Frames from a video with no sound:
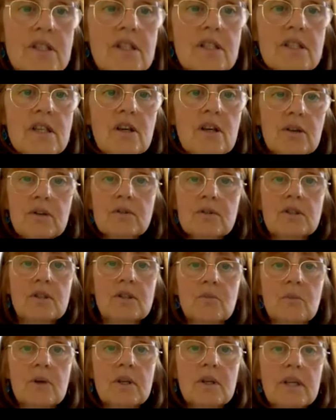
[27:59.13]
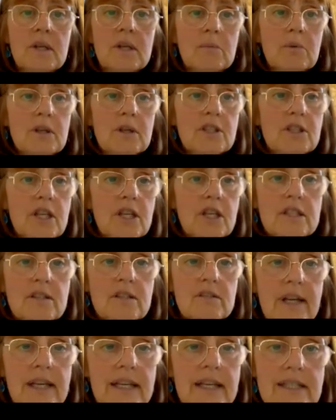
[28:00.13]
so don't worry about trying to
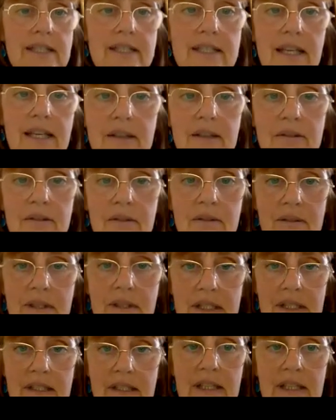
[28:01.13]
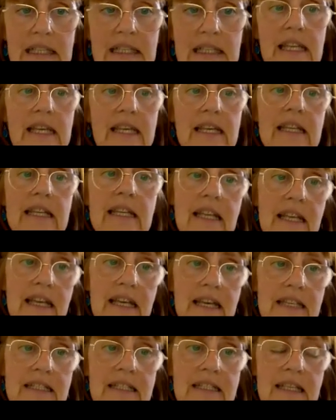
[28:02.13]
write it down or anything like
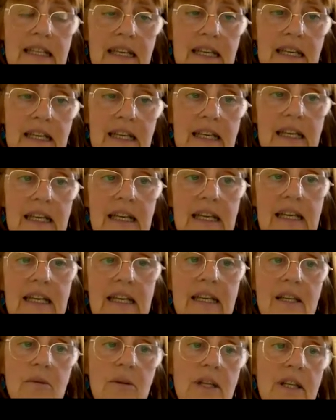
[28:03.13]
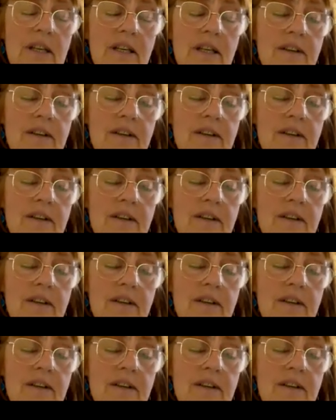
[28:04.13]
that. Equally,